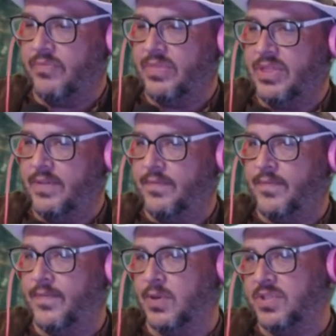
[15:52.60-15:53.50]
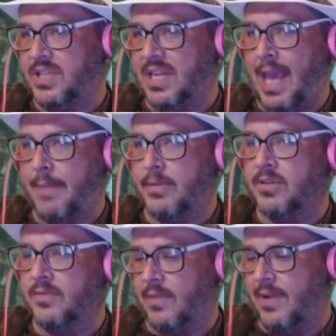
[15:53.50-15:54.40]
the first
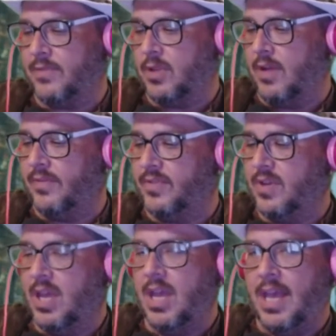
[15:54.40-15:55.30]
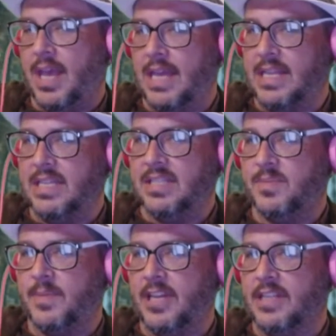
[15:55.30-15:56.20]
inhabitant of Ravenloft, and he
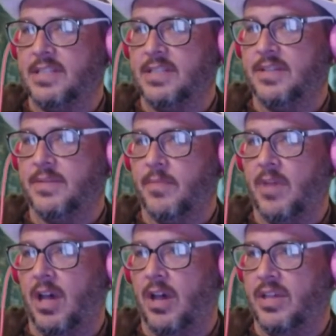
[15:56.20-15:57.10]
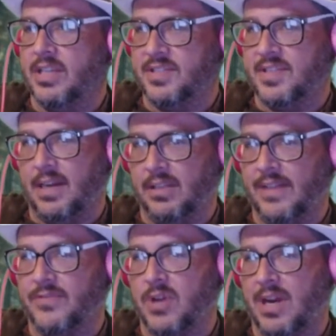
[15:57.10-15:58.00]
spent his entire
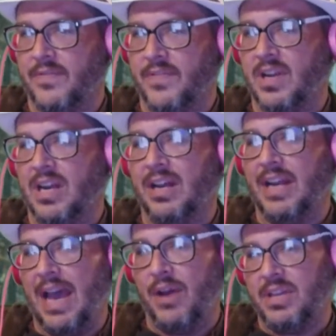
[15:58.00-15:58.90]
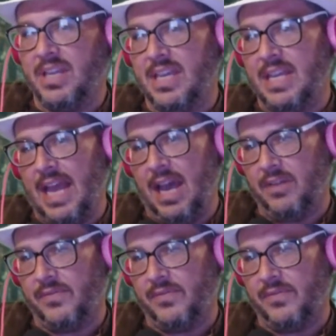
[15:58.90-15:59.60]
life trying to figure out how to get out of